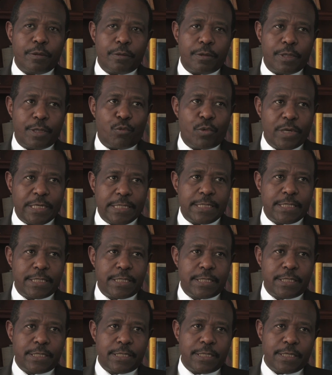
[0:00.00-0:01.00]
the
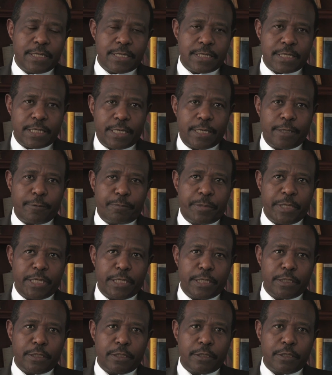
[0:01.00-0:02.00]
West is
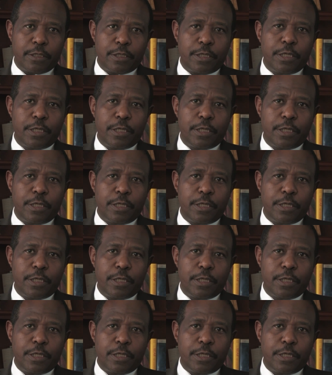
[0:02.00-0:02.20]
helping